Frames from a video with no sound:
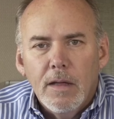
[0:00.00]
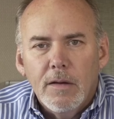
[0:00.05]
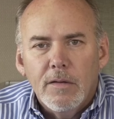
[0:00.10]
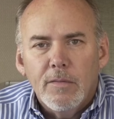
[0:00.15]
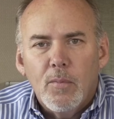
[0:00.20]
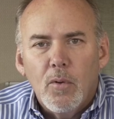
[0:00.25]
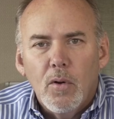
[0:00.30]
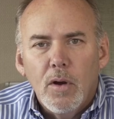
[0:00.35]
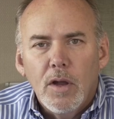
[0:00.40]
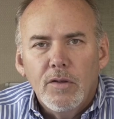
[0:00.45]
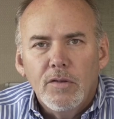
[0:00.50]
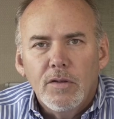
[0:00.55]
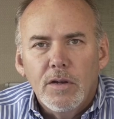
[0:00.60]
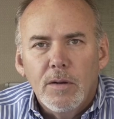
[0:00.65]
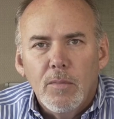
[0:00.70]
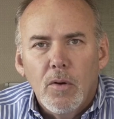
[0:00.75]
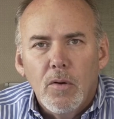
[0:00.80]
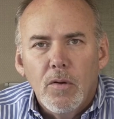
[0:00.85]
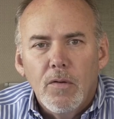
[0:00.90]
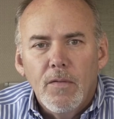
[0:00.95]
inspiration
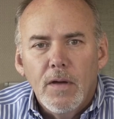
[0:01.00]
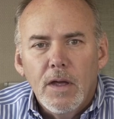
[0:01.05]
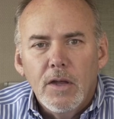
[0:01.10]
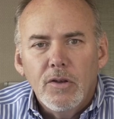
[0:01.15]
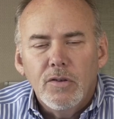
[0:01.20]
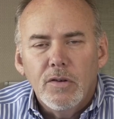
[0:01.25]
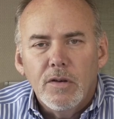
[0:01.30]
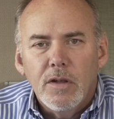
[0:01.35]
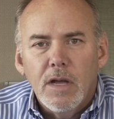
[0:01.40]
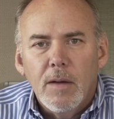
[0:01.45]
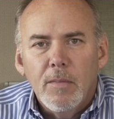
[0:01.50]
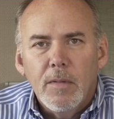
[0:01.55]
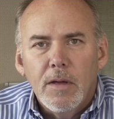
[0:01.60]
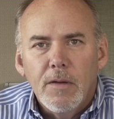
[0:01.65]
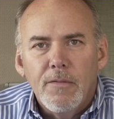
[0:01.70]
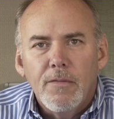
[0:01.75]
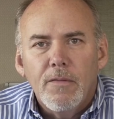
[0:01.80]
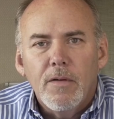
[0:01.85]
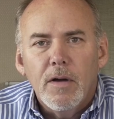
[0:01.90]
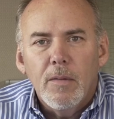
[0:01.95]
and motivation coming
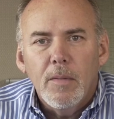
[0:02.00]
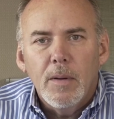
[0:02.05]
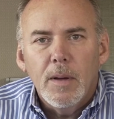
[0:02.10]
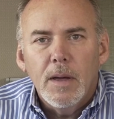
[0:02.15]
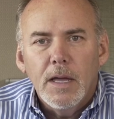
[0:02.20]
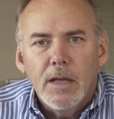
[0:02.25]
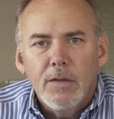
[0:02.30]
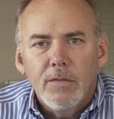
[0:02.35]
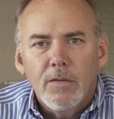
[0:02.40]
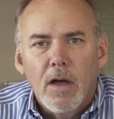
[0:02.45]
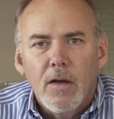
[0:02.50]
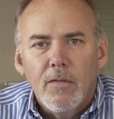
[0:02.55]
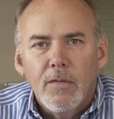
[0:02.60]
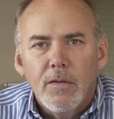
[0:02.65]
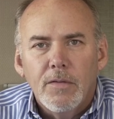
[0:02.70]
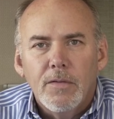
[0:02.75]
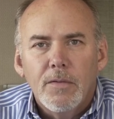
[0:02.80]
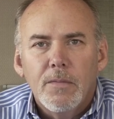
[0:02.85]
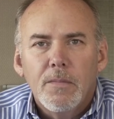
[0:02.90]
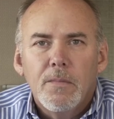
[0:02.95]
from his
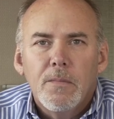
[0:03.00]
office.